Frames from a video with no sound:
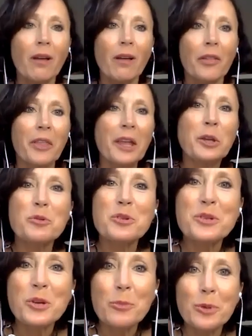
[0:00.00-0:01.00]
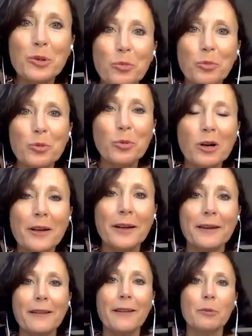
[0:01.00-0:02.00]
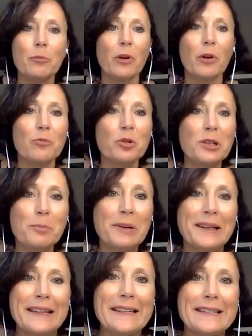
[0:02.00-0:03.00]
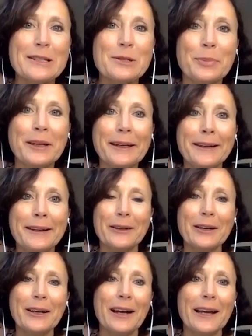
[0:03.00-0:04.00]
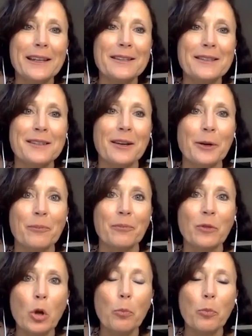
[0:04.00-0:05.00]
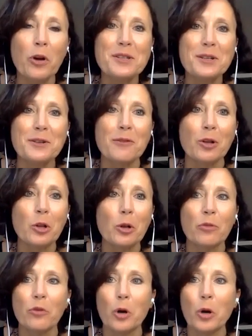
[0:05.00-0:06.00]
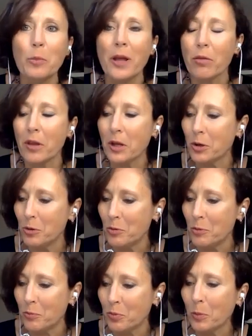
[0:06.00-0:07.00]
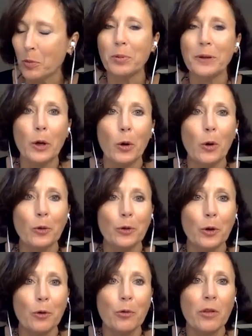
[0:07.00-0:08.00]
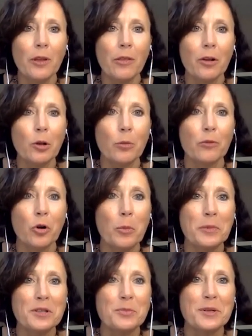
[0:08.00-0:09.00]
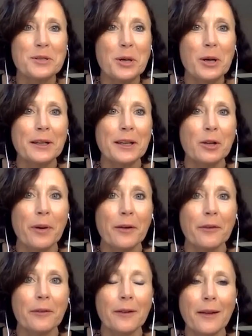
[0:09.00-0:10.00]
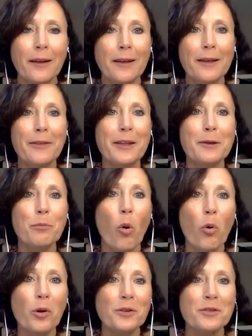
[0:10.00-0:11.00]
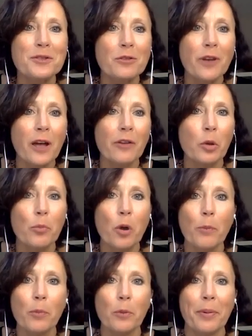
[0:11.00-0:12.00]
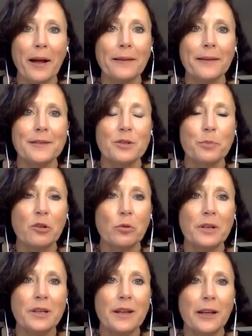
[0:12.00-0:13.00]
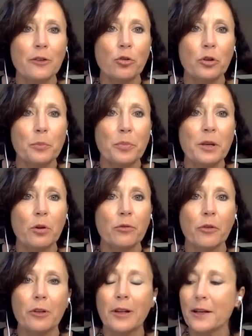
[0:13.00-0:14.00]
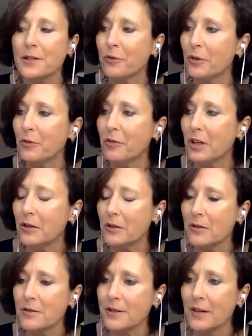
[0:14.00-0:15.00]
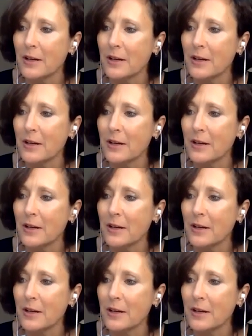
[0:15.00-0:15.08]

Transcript: Thank you so much, Benoit, and I'm really pleased to be here as co-president of the Club of Rome. I think you probably all know that the Club of Rome has been talking about the importance of having a proper balance between nature and people for the last 50 years.